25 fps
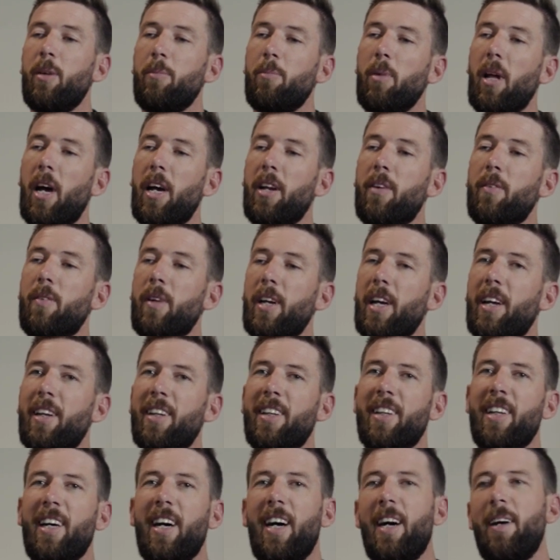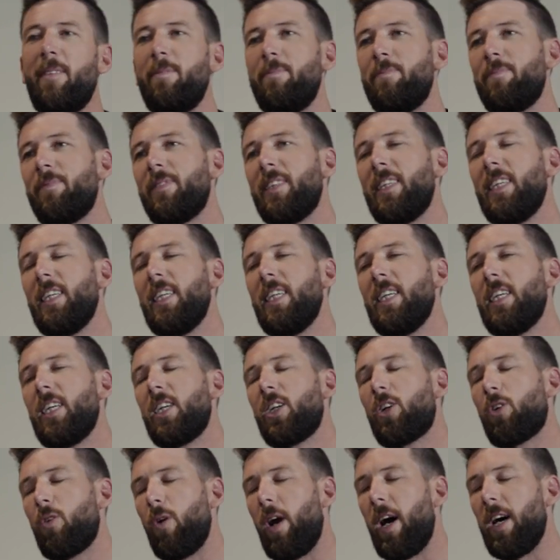Played around at
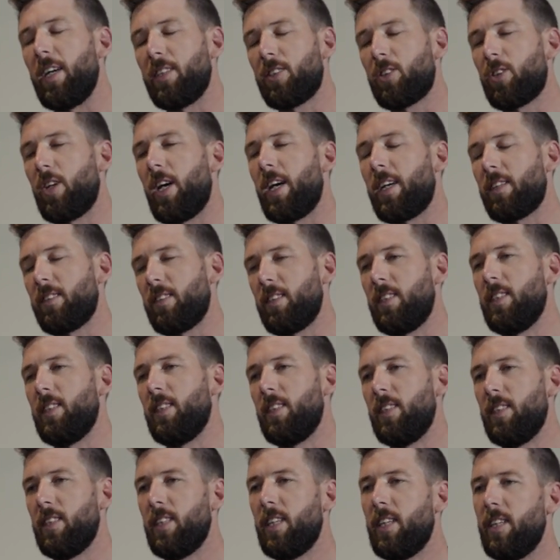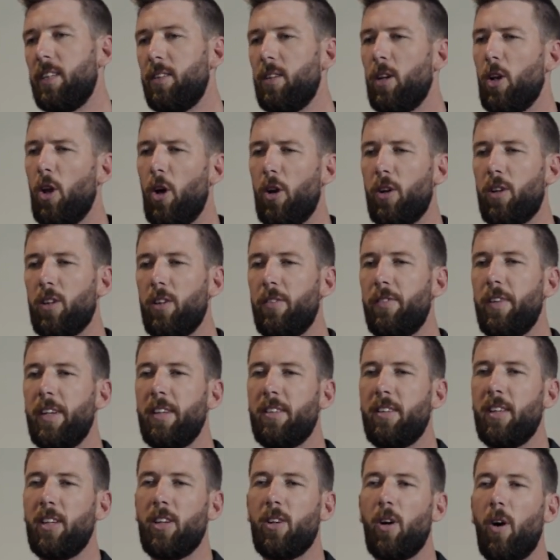grass tracks and local
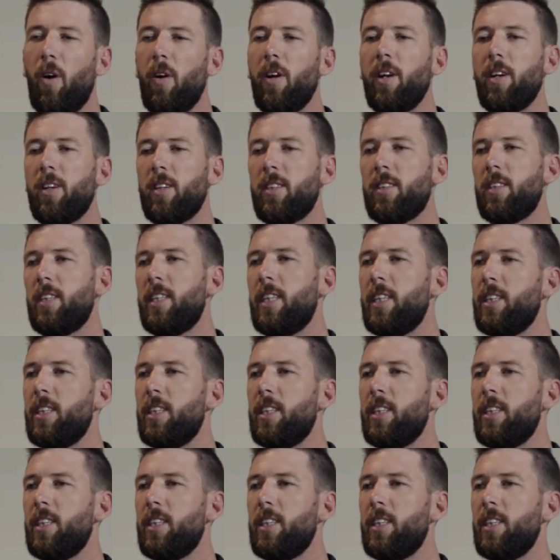events in Corryong